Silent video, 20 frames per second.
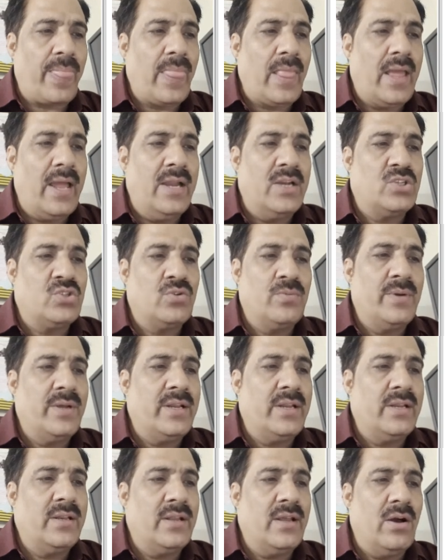And
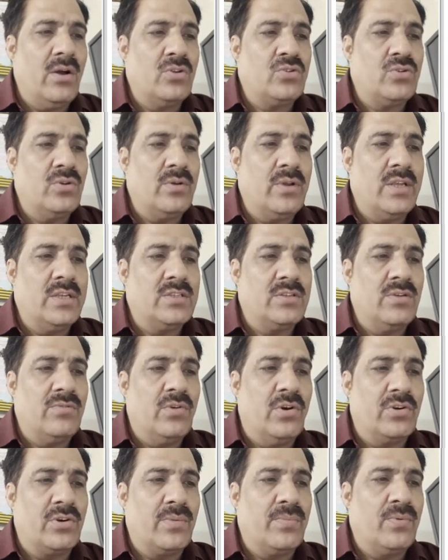suberin also is the
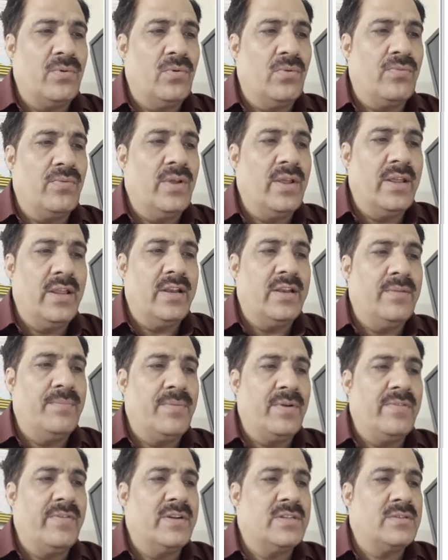waterproof. It
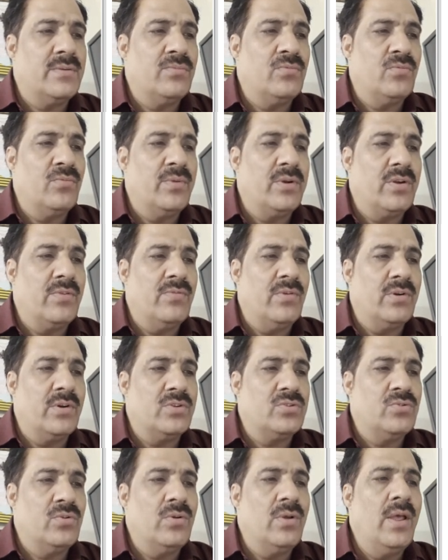prevents the movement of water.
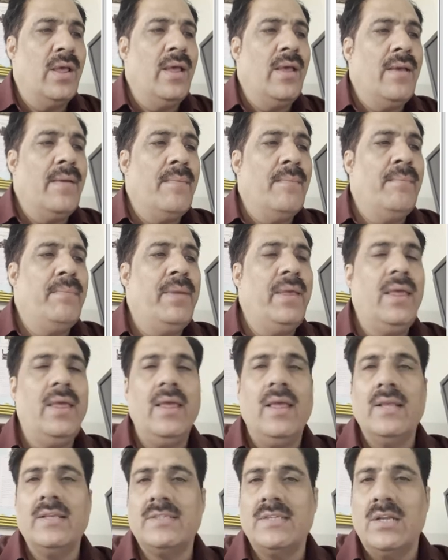So
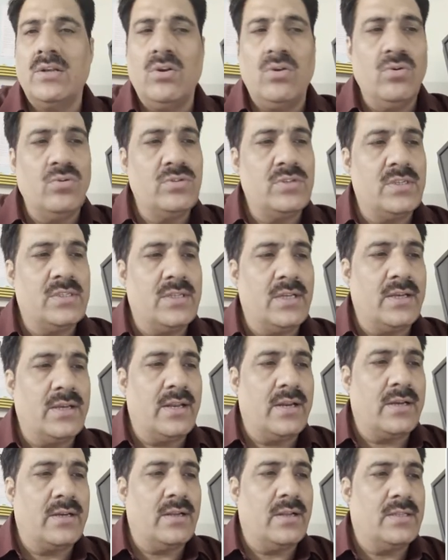B, cellulose is the
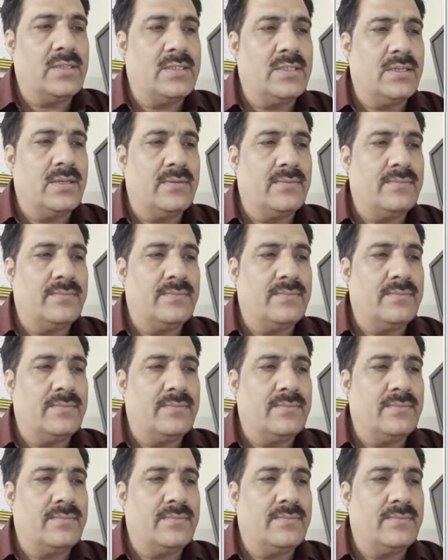correct answer.